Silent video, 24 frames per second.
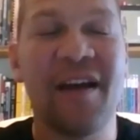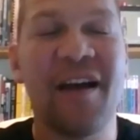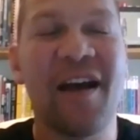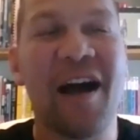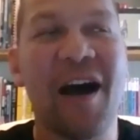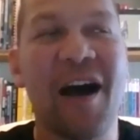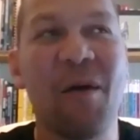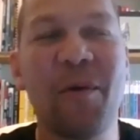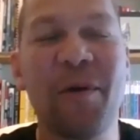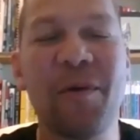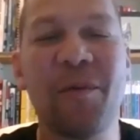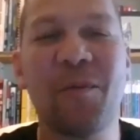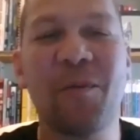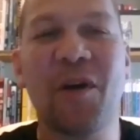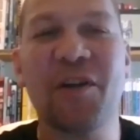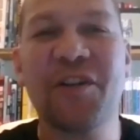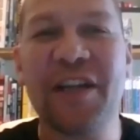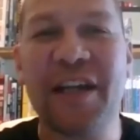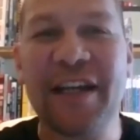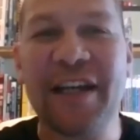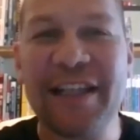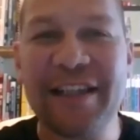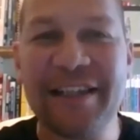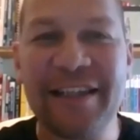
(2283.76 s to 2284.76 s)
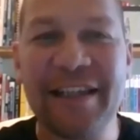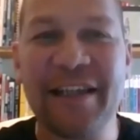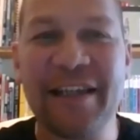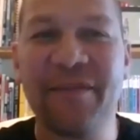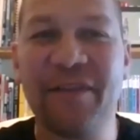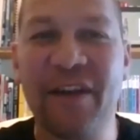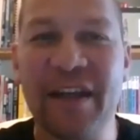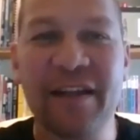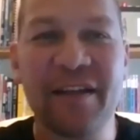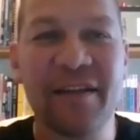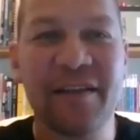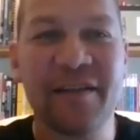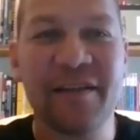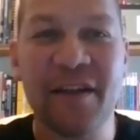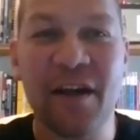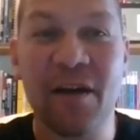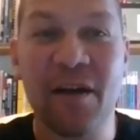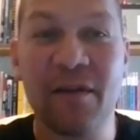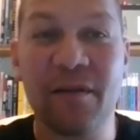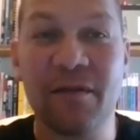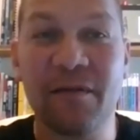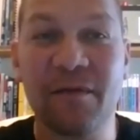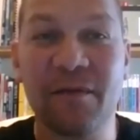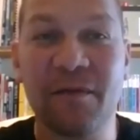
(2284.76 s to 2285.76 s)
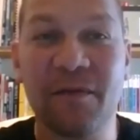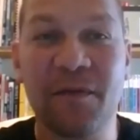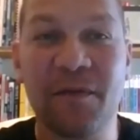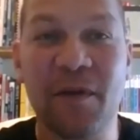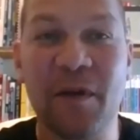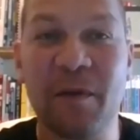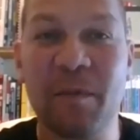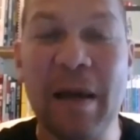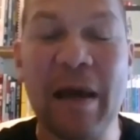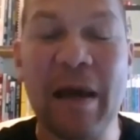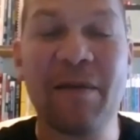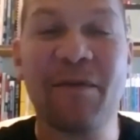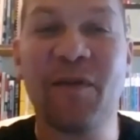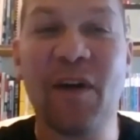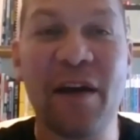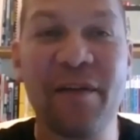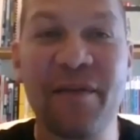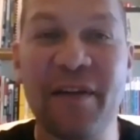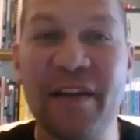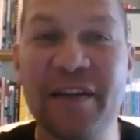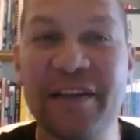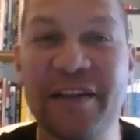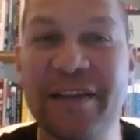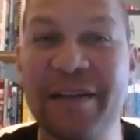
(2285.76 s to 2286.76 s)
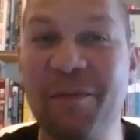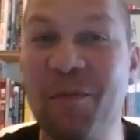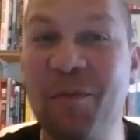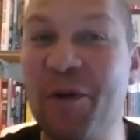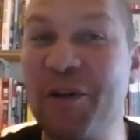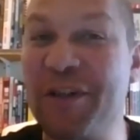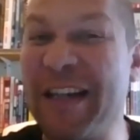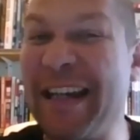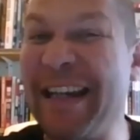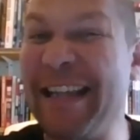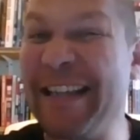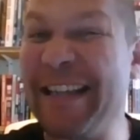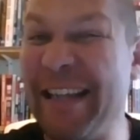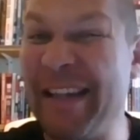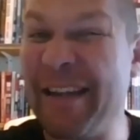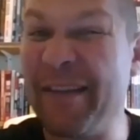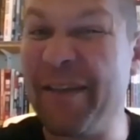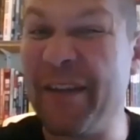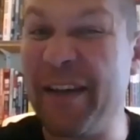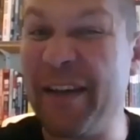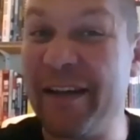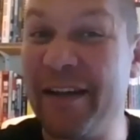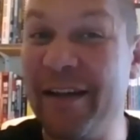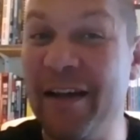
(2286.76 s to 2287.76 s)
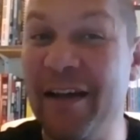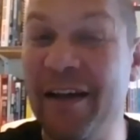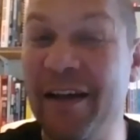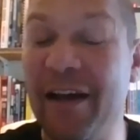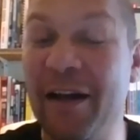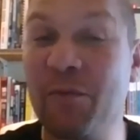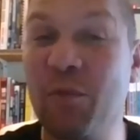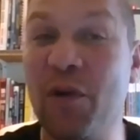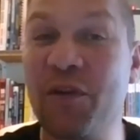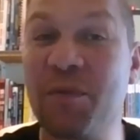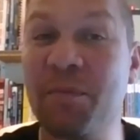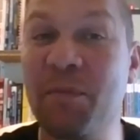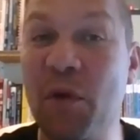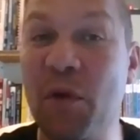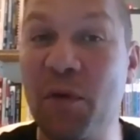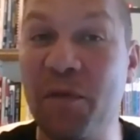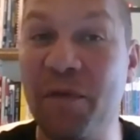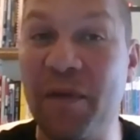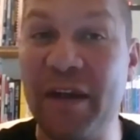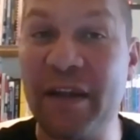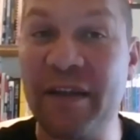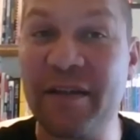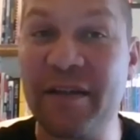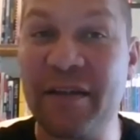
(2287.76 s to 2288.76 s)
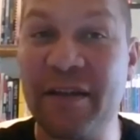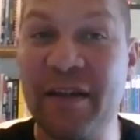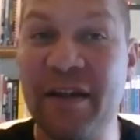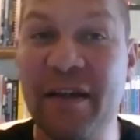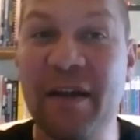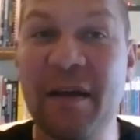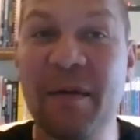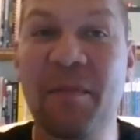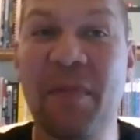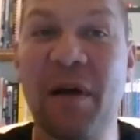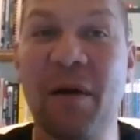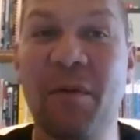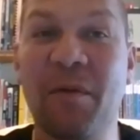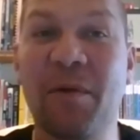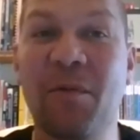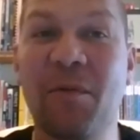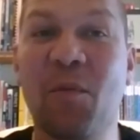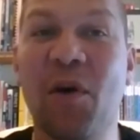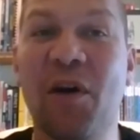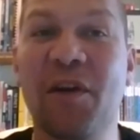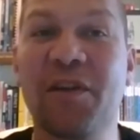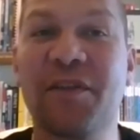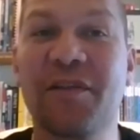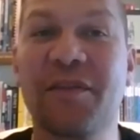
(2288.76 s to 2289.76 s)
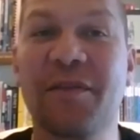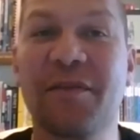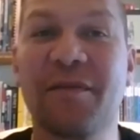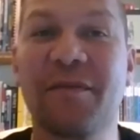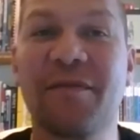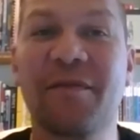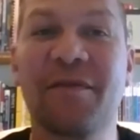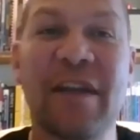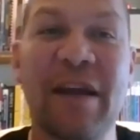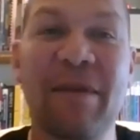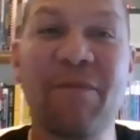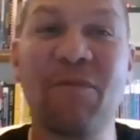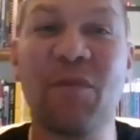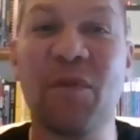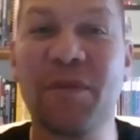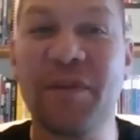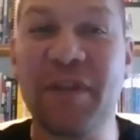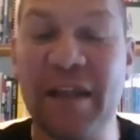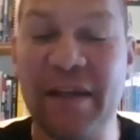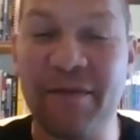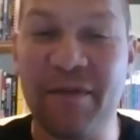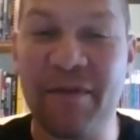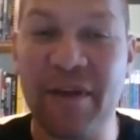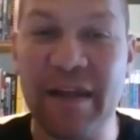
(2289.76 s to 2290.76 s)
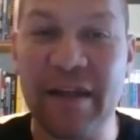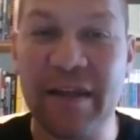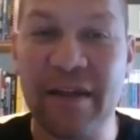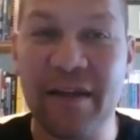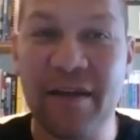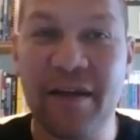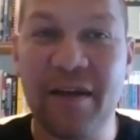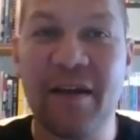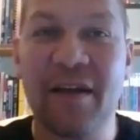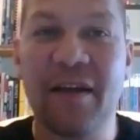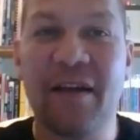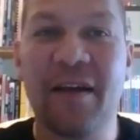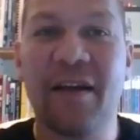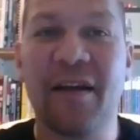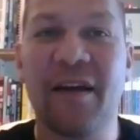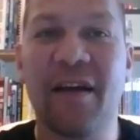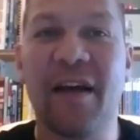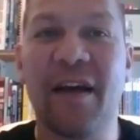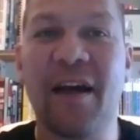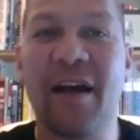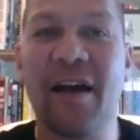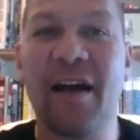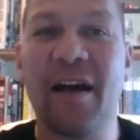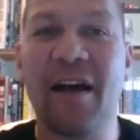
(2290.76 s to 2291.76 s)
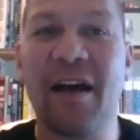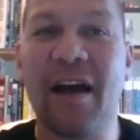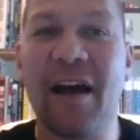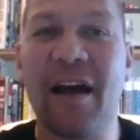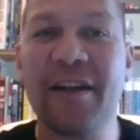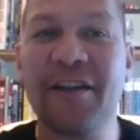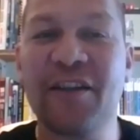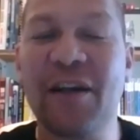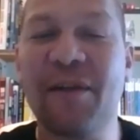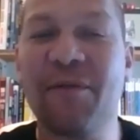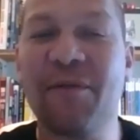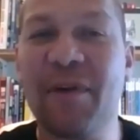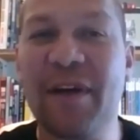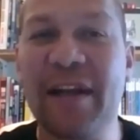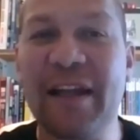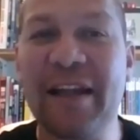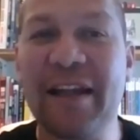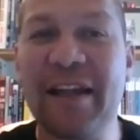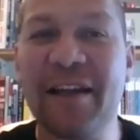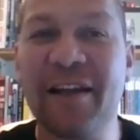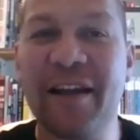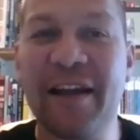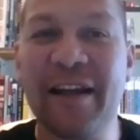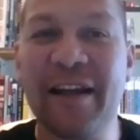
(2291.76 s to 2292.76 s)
watch any TV. So for about 5 years, I didn't watch any TV. I'd watch movies, but I wouldn't watch general TV. I generally